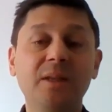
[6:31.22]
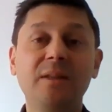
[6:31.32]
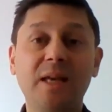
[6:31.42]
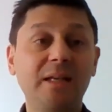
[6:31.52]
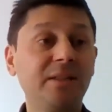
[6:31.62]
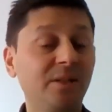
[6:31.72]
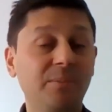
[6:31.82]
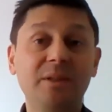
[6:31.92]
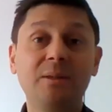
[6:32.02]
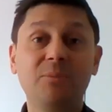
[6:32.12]
that is
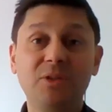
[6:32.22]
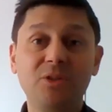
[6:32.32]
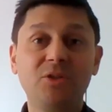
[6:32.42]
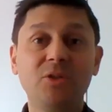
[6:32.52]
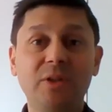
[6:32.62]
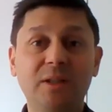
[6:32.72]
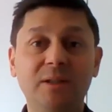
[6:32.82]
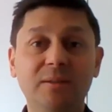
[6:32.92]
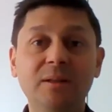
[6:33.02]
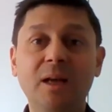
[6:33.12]
something that brings joy
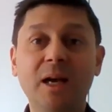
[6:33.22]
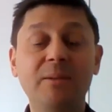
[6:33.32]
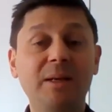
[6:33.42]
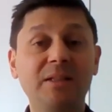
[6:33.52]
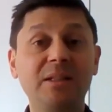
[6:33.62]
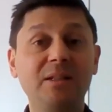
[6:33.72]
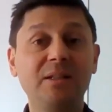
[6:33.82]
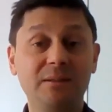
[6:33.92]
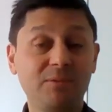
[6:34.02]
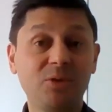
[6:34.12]
and it makes
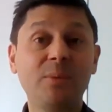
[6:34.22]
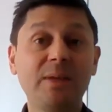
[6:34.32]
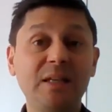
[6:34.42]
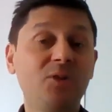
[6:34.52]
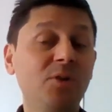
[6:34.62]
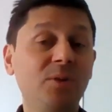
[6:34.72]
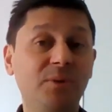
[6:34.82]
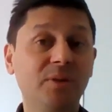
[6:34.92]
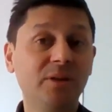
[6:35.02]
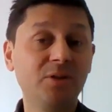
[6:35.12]
swimming
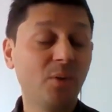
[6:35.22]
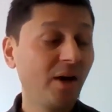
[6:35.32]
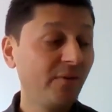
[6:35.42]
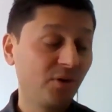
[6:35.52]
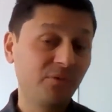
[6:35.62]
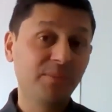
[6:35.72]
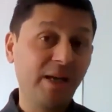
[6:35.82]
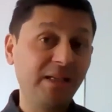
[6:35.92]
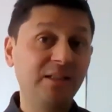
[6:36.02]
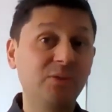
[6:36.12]
enjoyable. So I've gone from
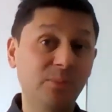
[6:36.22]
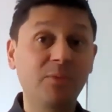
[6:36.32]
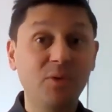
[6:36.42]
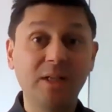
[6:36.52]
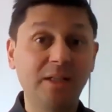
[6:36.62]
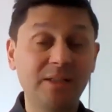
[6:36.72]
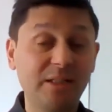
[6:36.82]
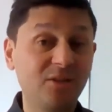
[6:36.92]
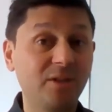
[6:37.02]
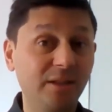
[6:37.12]
hating swimming really,
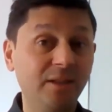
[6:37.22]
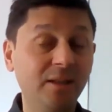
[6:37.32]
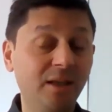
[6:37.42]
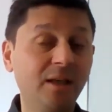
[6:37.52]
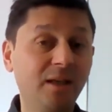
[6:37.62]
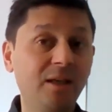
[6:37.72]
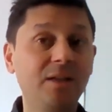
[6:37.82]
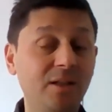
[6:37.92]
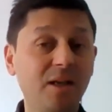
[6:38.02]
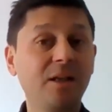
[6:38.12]
essentially,
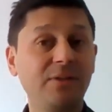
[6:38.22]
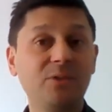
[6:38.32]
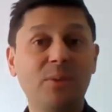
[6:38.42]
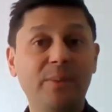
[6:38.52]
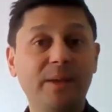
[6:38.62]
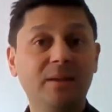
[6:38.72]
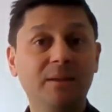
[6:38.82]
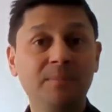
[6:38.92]
to loving swimming.